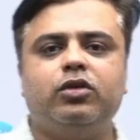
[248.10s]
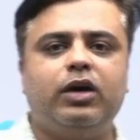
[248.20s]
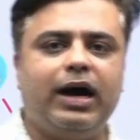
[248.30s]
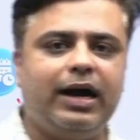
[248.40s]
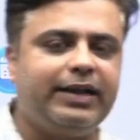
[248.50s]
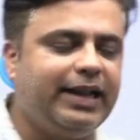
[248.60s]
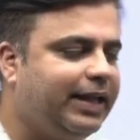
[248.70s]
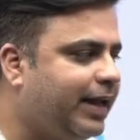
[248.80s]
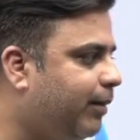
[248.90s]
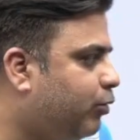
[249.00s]
our
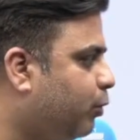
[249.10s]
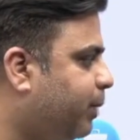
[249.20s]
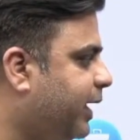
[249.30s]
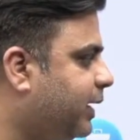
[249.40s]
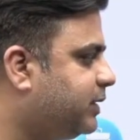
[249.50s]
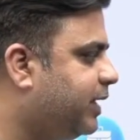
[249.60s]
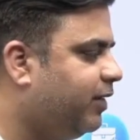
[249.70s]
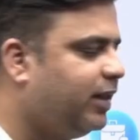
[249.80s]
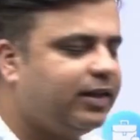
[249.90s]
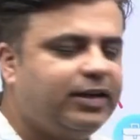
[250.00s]
Telegram group link is given
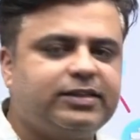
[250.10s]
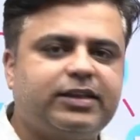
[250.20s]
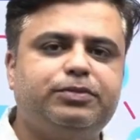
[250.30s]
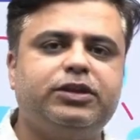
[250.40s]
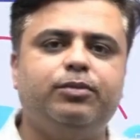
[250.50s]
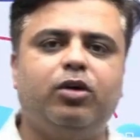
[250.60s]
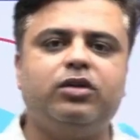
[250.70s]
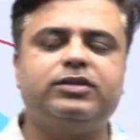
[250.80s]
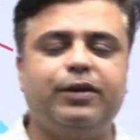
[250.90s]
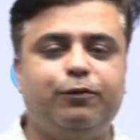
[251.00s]
in the description
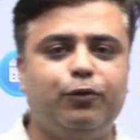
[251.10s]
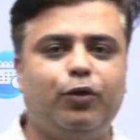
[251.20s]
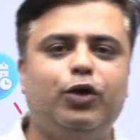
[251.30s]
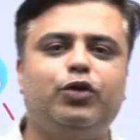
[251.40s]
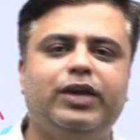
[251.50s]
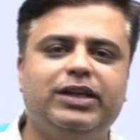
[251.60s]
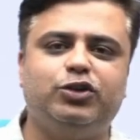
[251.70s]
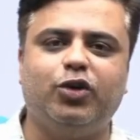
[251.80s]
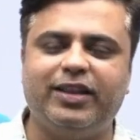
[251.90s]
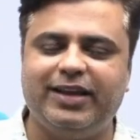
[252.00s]
box. If you want to
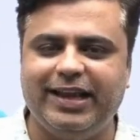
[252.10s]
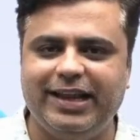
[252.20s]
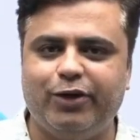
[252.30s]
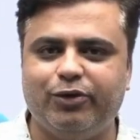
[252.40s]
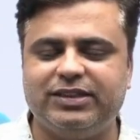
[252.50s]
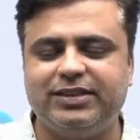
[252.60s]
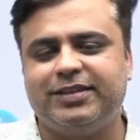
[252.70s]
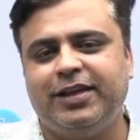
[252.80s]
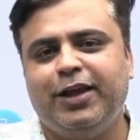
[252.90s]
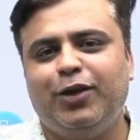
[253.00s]
enjoy the daily quizzes,
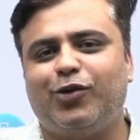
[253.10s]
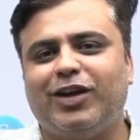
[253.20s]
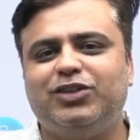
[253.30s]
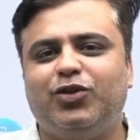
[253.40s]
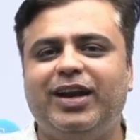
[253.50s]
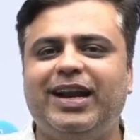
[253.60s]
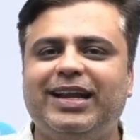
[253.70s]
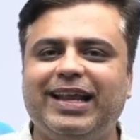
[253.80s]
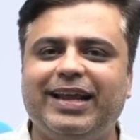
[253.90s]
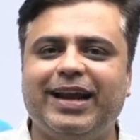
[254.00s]
you can join our
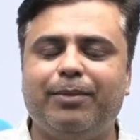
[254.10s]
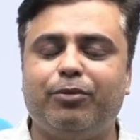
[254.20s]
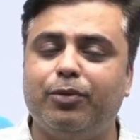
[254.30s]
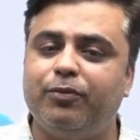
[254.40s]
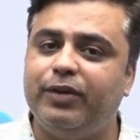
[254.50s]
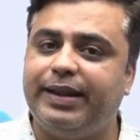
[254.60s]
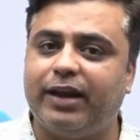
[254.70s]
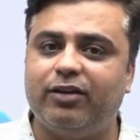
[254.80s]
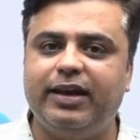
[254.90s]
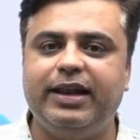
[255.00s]
Telegram group. We
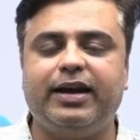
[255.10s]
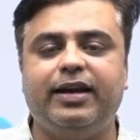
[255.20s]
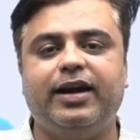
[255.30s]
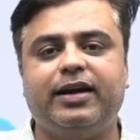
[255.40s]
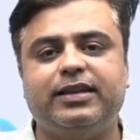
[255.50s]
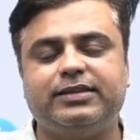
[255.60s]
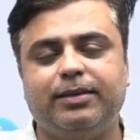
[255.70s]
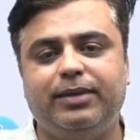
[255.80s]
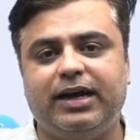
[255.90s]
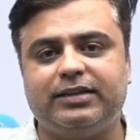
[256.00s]
regularly conduct the
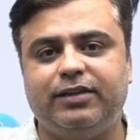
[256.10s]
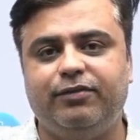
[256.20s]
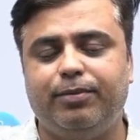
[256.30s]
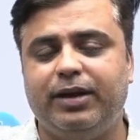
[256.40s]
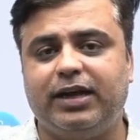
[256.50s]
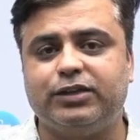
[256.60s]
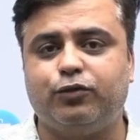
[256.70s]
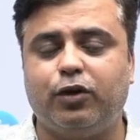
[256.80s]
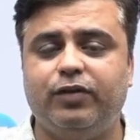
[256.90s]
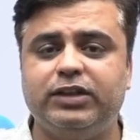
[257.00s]
seminars and webinars
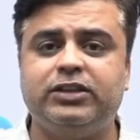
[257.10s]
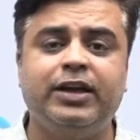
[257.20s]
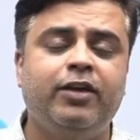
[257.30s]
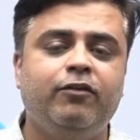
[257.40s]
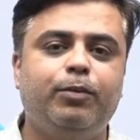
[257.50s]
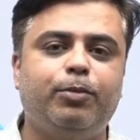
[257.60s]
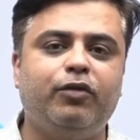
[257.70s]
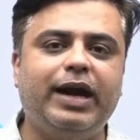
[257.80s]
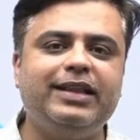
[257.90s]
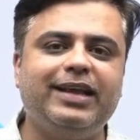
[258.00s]
for which we
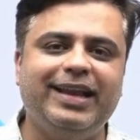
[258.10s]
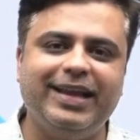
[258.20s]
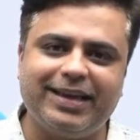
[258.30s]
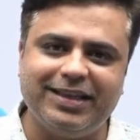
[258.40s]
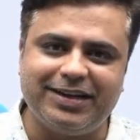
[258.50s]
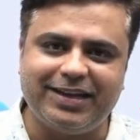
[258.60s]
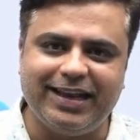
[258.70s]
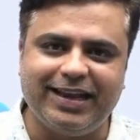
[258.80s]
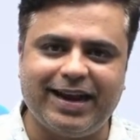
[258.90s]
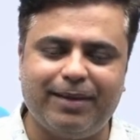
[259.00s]
provide the link in the
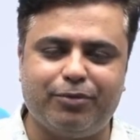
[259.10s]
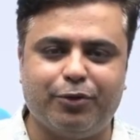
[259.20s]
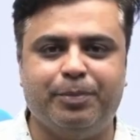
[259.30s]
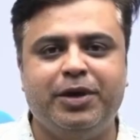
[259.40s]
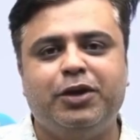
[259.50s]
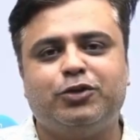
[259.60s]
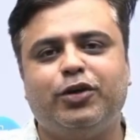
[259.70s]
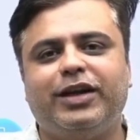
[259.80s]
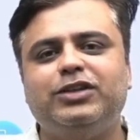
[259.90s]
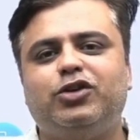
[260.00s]
Telegram group. So you
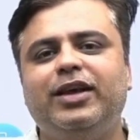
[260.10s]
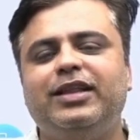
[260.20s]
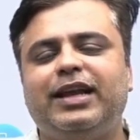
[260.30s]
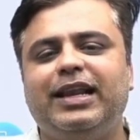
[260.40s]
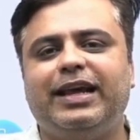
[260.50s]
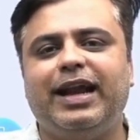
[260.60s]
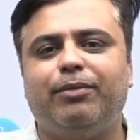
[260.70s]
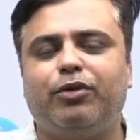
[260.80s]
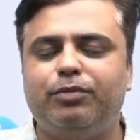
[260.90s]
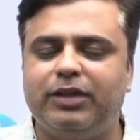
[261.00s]
can join the Telegram
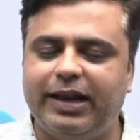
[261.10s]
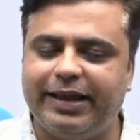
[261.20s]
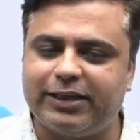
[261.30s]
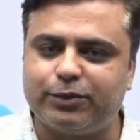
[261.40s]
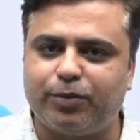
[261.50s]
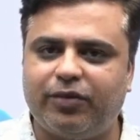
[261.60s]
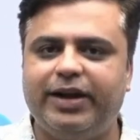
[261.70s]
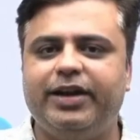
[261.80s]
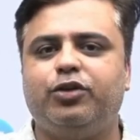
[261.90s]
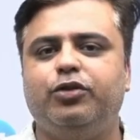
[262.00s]
group. The link is
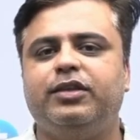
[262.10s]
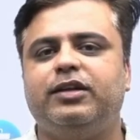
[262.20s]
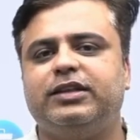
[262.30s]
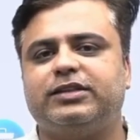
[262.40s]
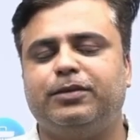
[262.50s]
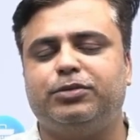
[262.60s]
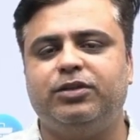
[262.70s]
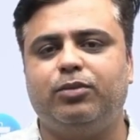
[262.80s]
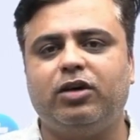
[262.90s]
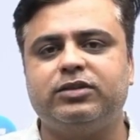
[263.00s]
provided to you in the description
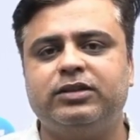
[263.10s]
box.